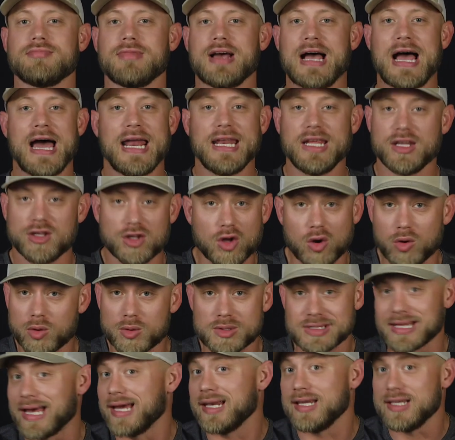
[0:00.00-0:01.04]
I didn't know it
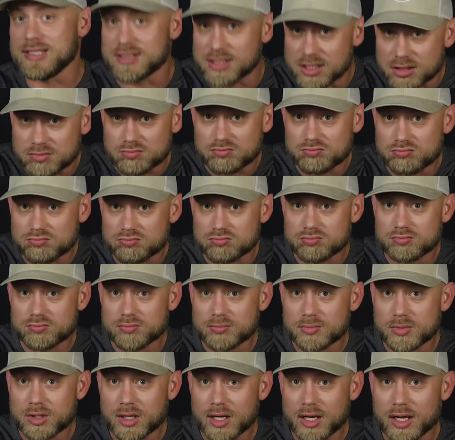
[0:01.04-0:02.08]
was that easy.
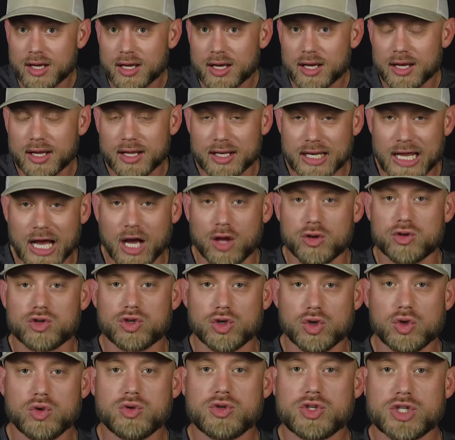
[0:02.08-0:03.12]
Now
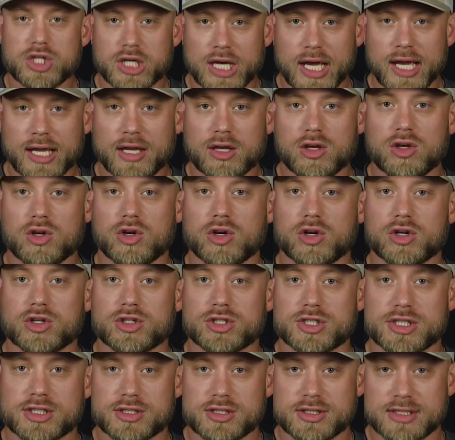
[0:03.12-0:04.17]
do check your
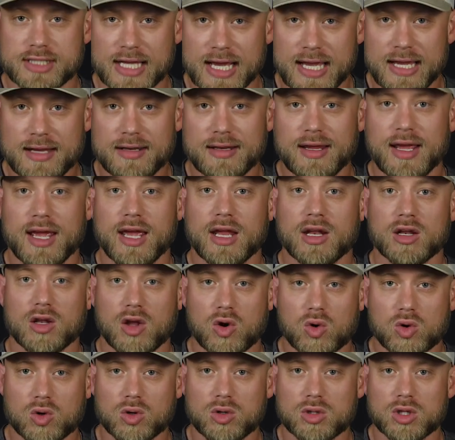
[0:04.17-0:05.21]
state and
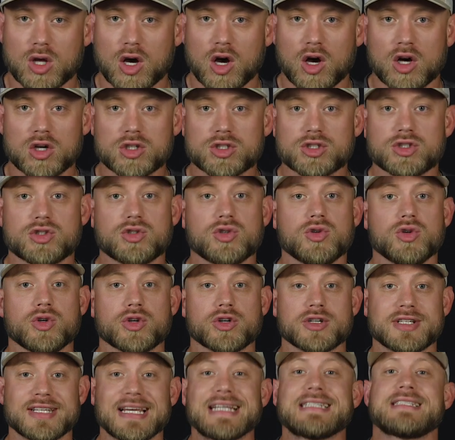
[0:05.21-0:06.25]
local laws to
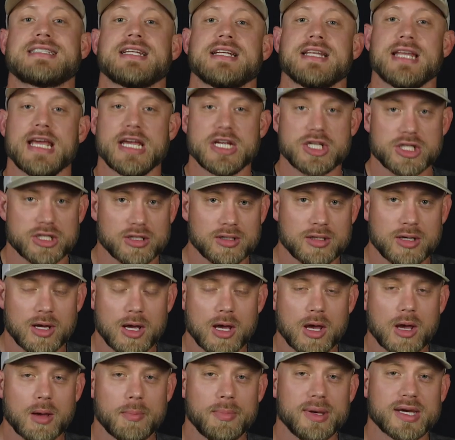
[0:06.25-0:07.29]
your destination
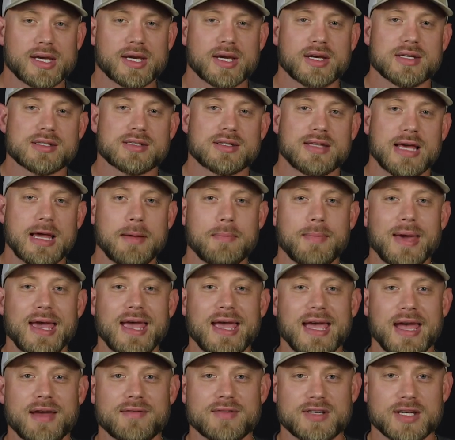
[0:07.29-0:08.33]
because they may
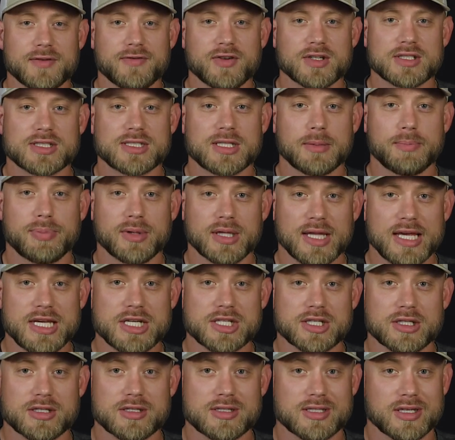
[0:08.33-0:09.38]
have different
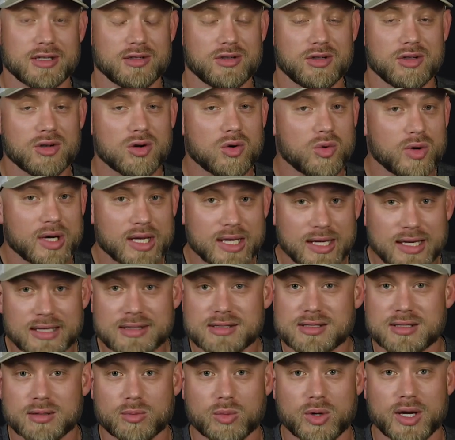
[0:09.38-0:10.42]
stipulations and you don't want to get
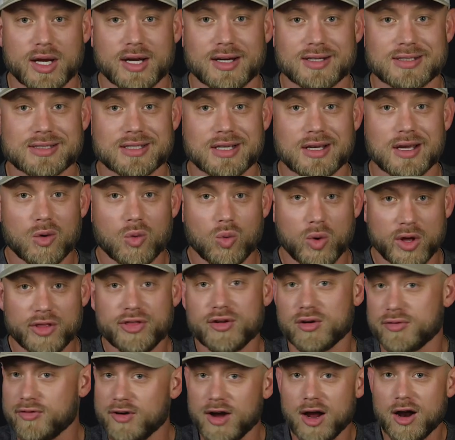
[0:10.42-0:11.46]
somewhere with
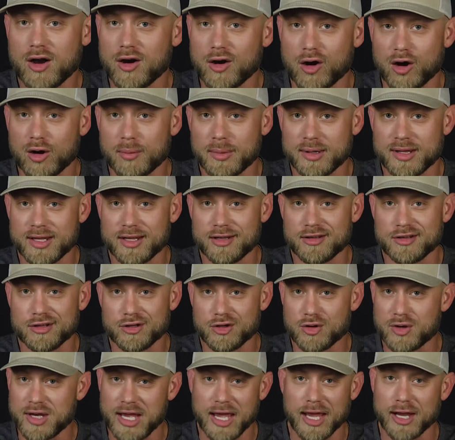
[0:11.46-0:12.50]
your firearm and then
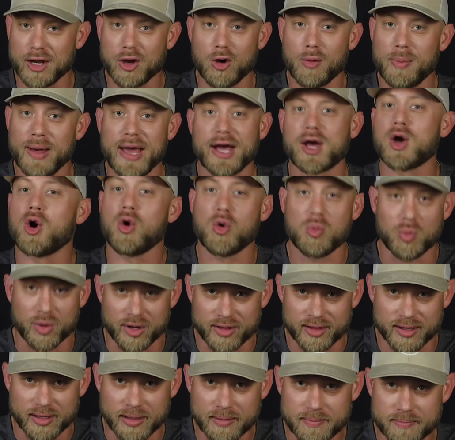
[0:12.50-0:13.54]
you can't go back home
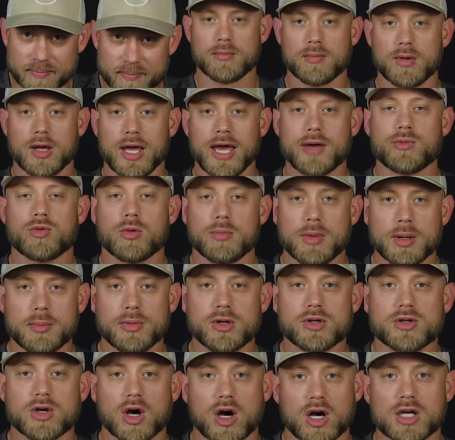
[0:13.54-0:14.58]
with it. And remember
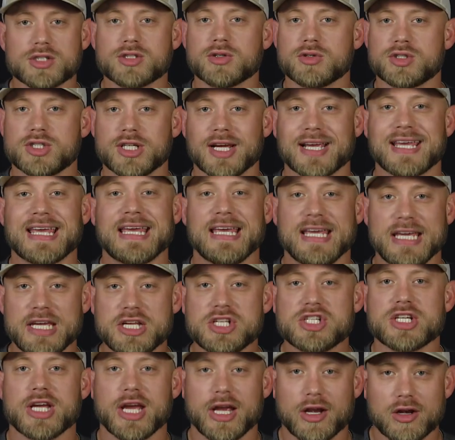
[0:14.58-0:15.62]
to also check
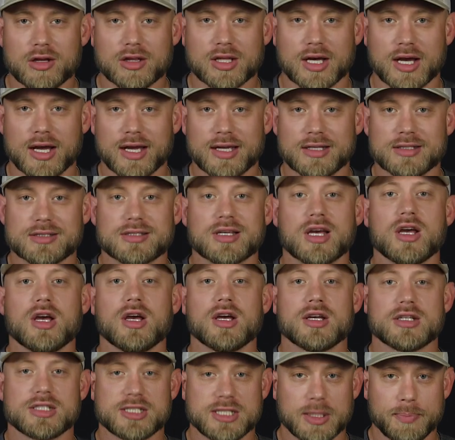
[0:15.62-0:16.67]
each airline's
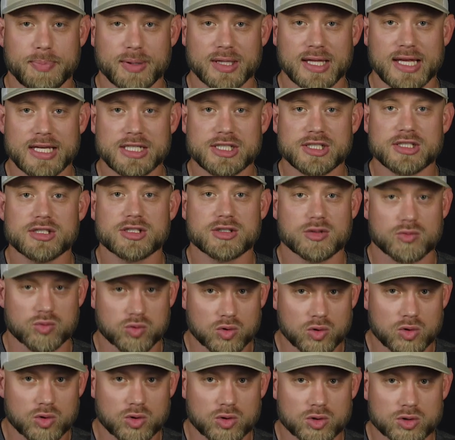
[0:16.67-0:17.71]
stipulations and
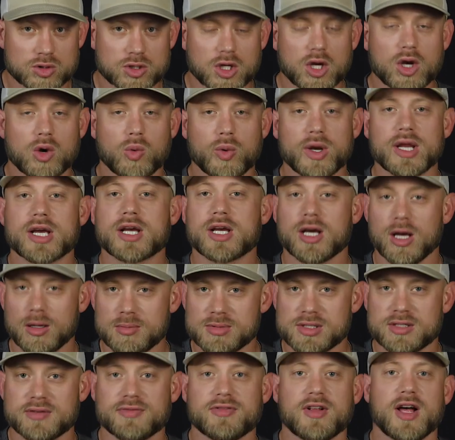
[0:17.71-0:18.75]
rules when it
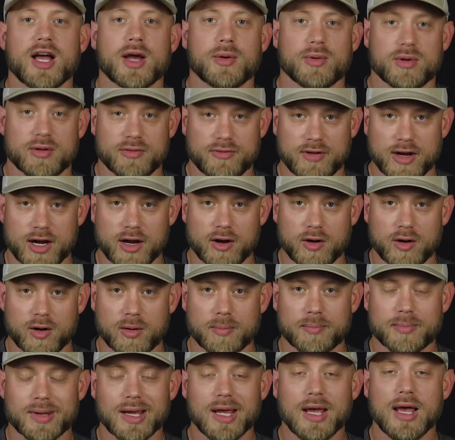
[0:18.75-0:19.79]
comes to flying with a firearm.
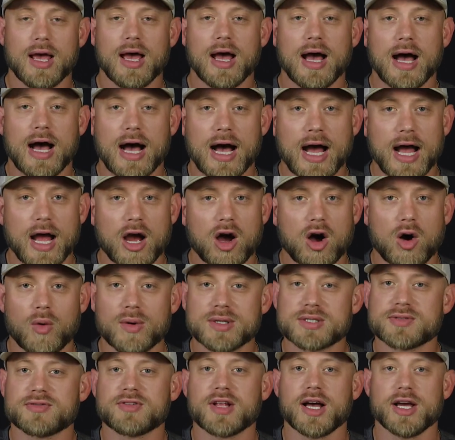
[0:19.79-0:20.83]
I
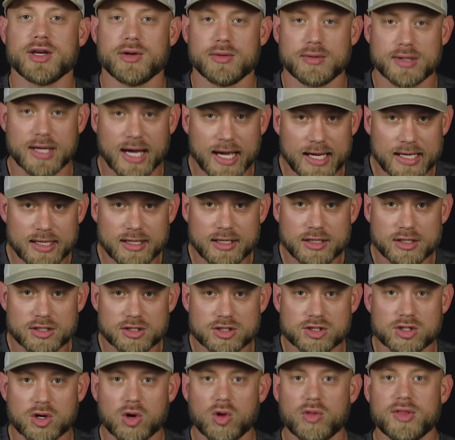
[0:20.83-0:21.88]
always fly United,
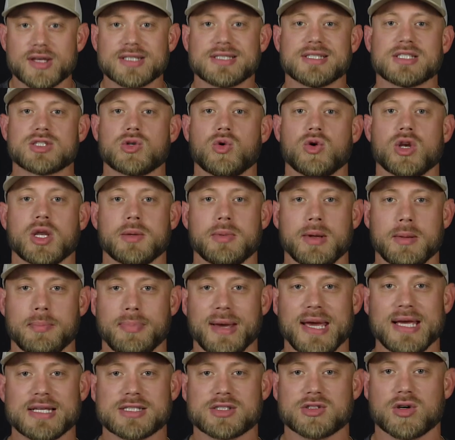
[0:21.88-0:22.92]
so this is going to be
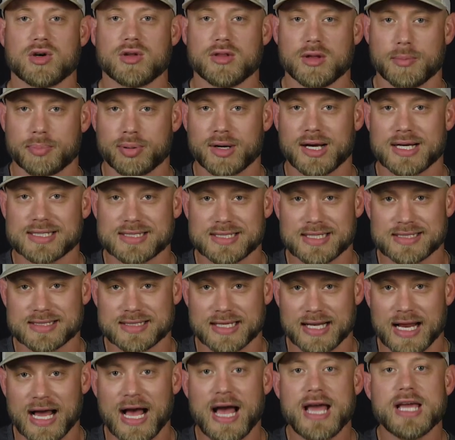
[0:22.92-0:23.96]
based on the process
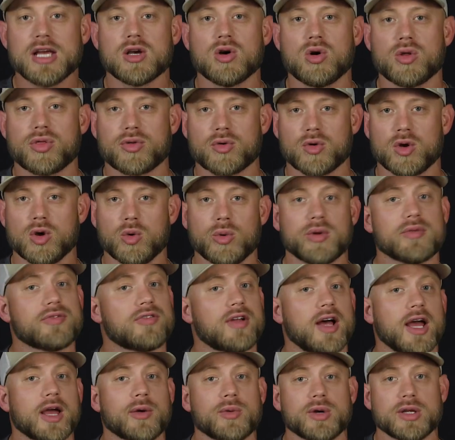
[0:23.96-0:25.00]
that I go through when
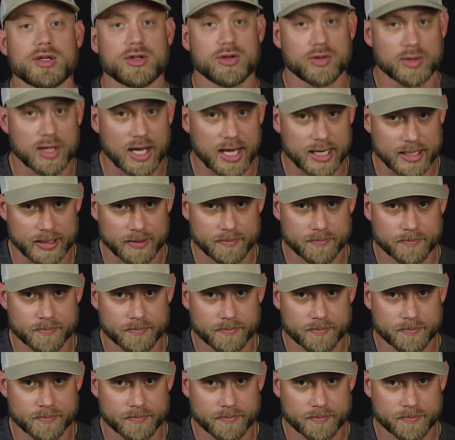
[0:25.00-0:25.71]
flying with United.